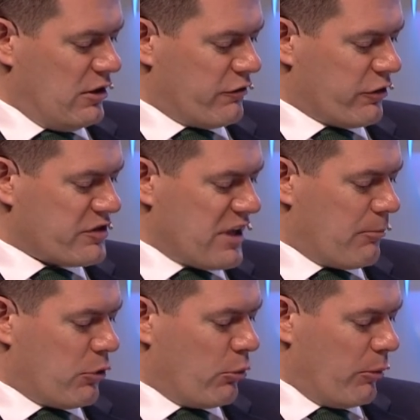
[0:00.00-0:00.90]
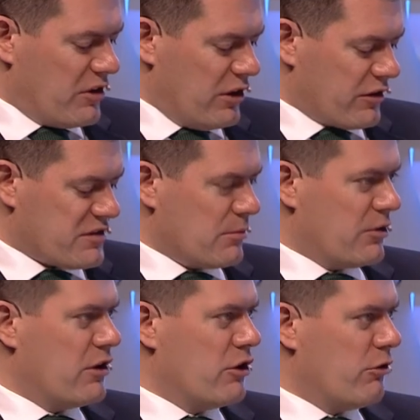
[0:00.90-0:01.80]
For example, when we look at some of
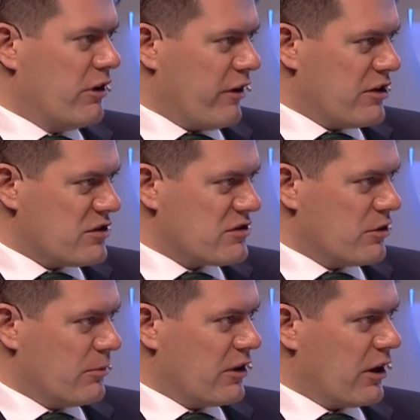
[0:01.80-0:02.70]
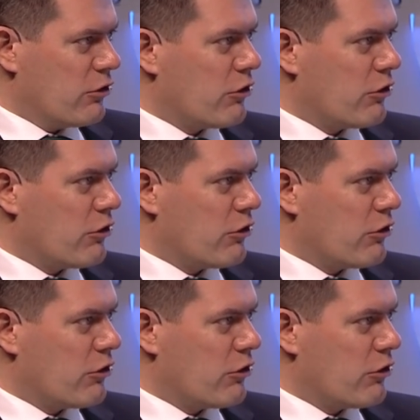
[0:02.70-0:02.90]
the new innovations coming in to